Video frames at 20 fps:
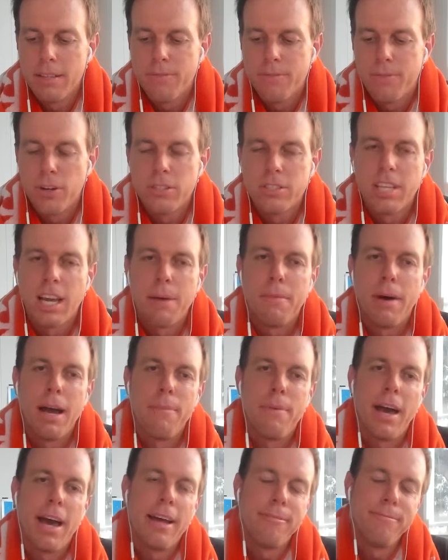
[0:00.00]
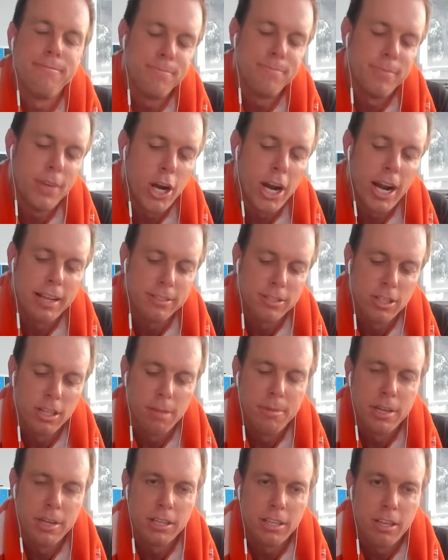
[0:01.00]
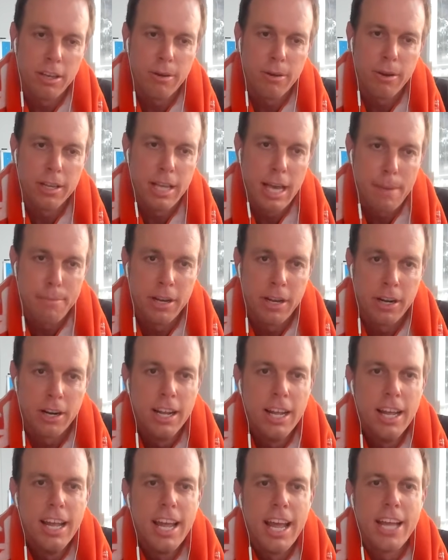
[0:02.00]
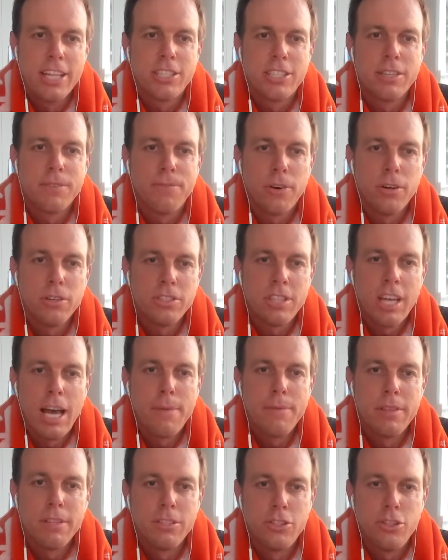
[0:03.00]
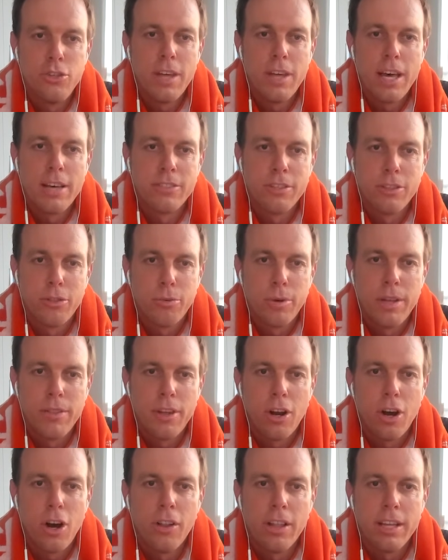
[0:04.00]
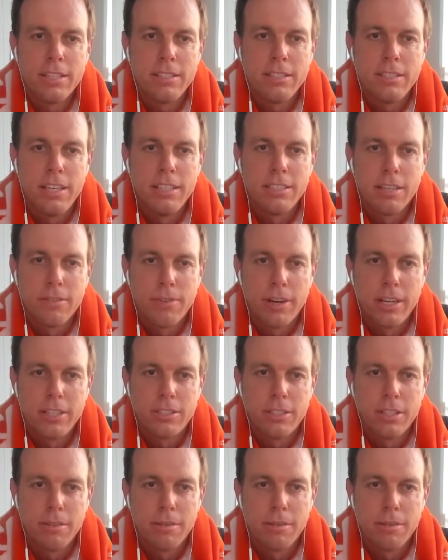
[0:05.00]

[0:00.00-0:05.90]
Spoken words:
First time, my bad. All right, so let me tell you what happened here. It's the first time since 2003 that all 8 seeds have reached